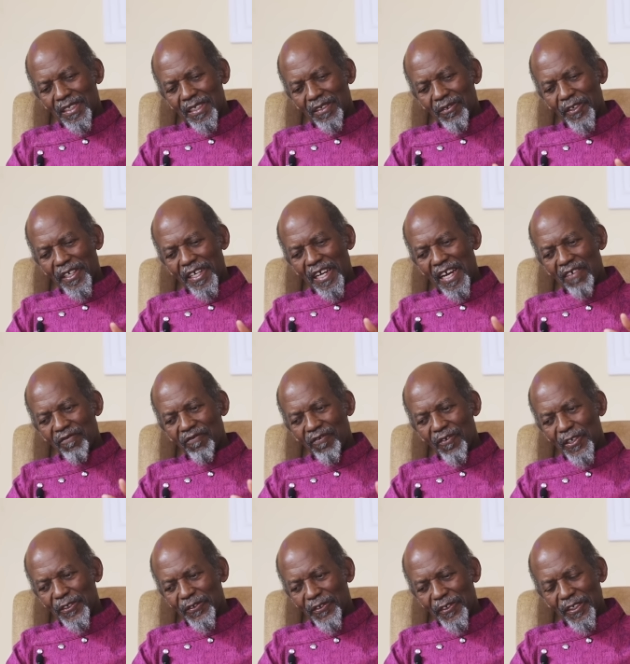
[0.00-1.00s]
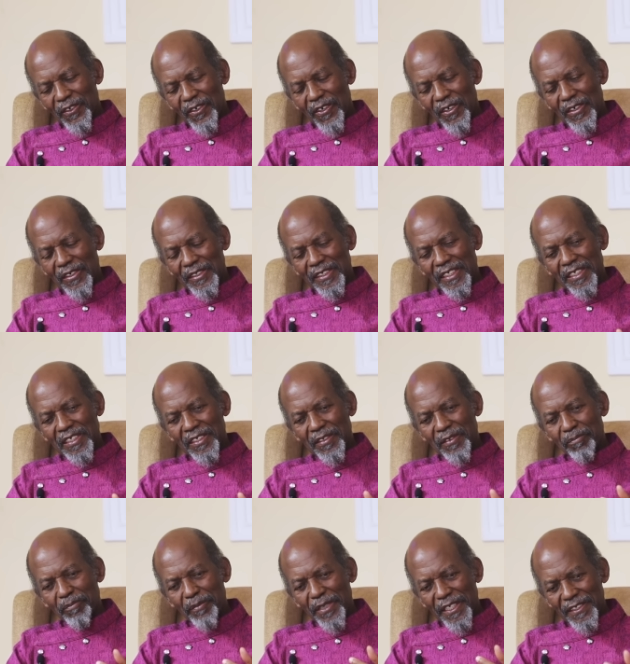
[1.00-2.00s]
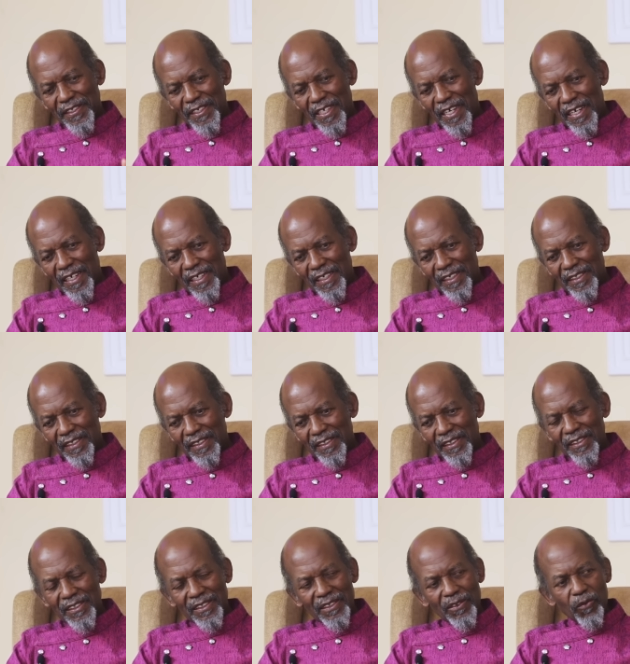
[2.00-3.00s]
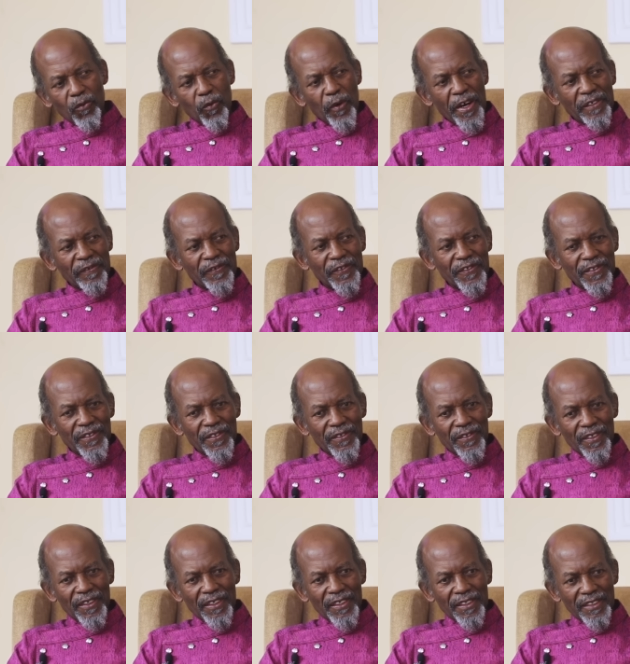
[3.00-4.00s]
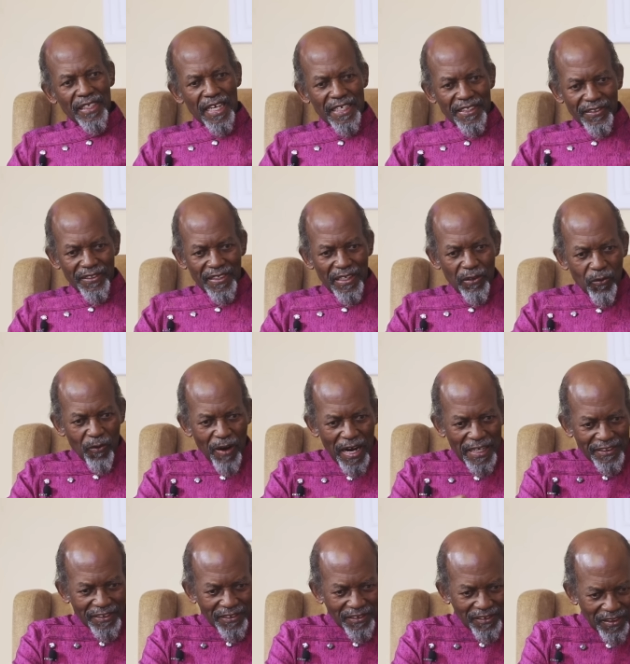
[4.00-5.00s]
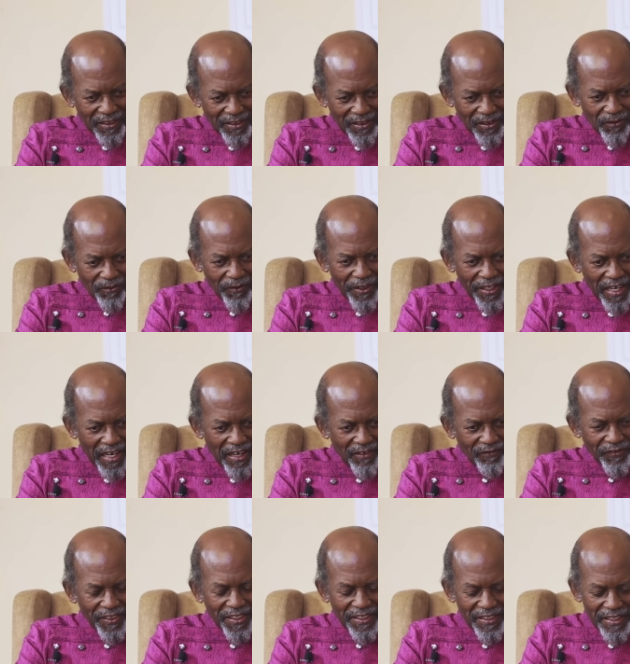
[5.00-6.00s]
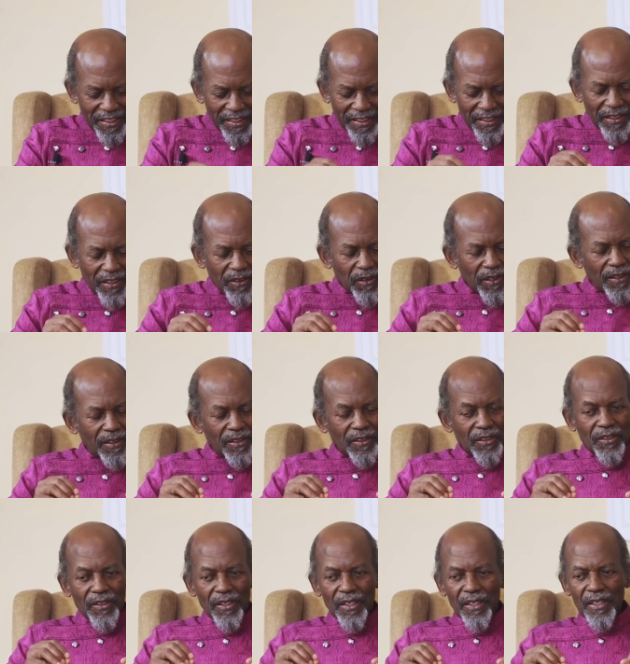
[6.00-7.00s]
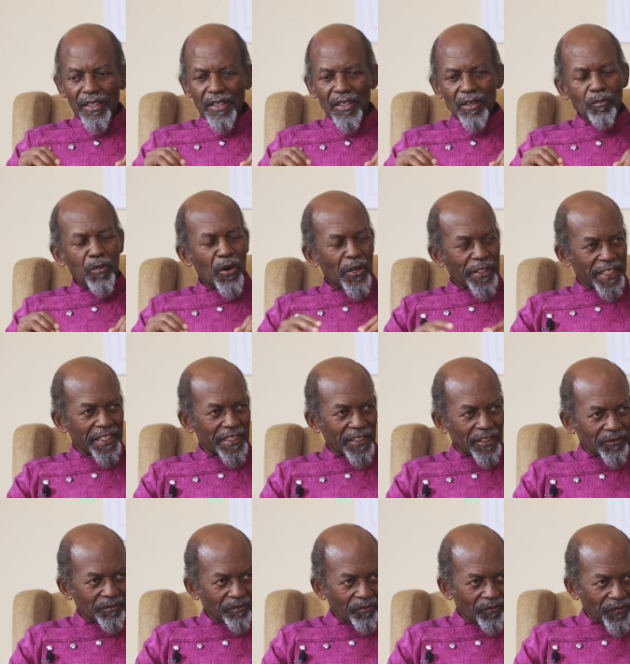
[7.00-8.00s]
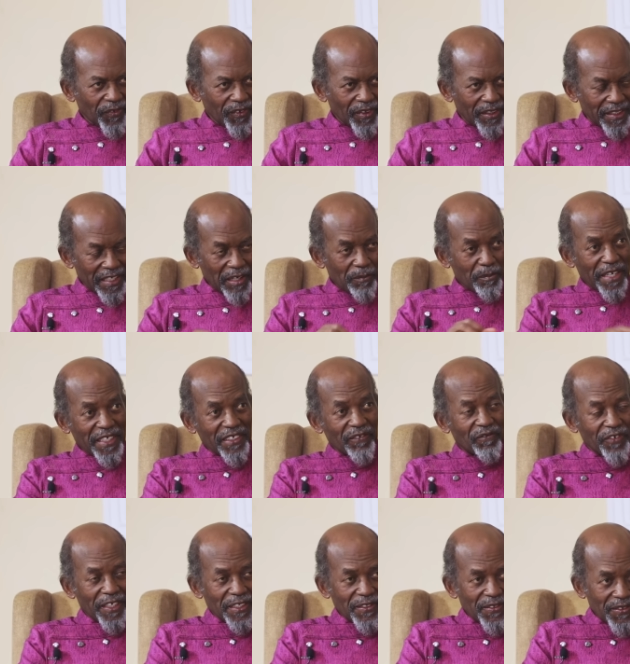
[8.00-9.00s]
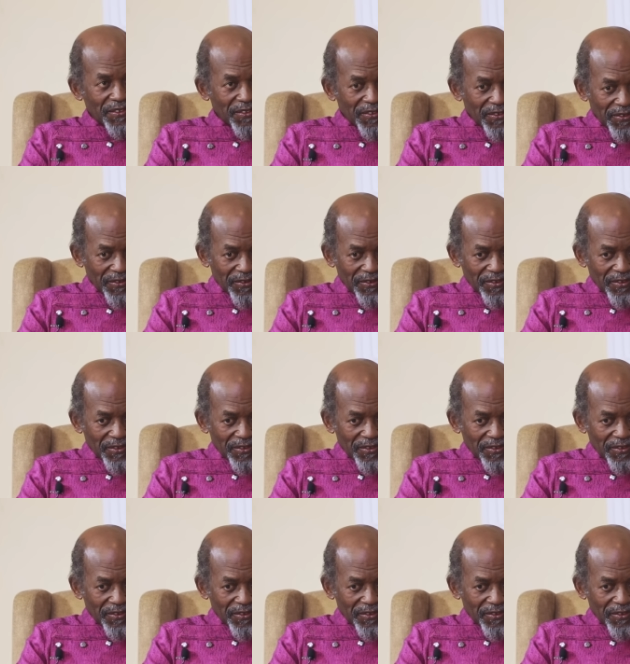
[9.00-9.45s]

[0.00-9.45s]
We have what we call the beta waves. That is the one we have in the body, in the manifest.